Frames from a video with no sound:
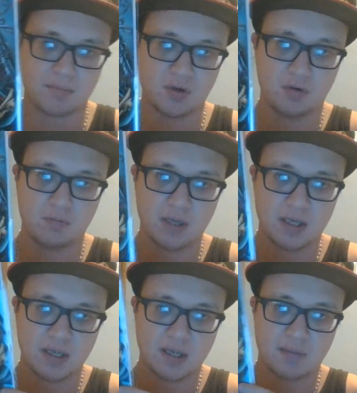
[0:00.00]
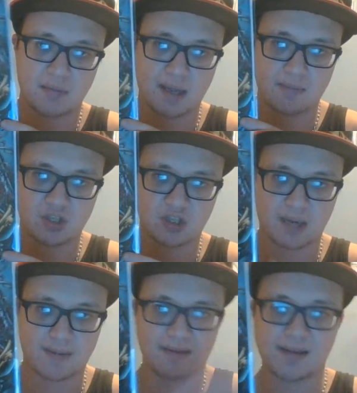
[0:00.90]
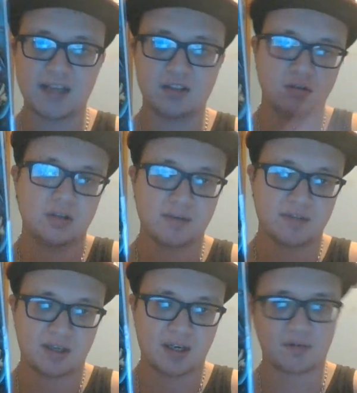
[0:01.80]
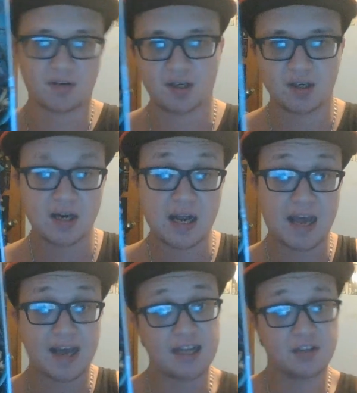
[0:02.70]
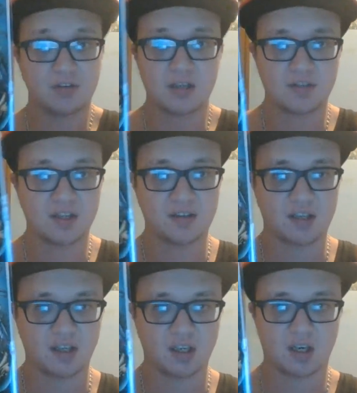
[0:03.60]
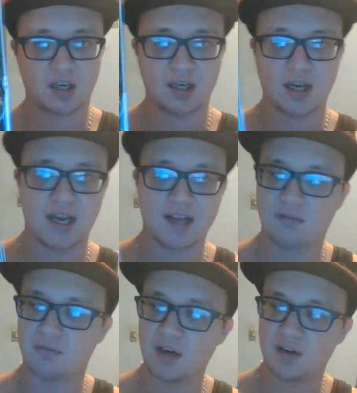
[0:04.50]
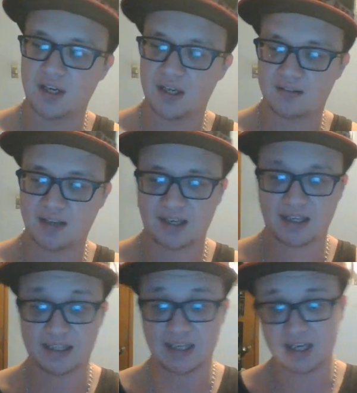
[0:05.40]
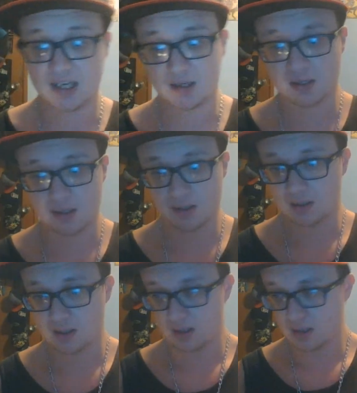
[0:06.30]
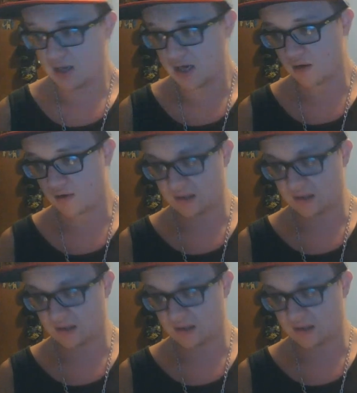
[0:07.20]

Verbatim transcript: boom, The Image Comics. I do love the cover, and I do love the interior art, and it's very, it's like clean, you know, the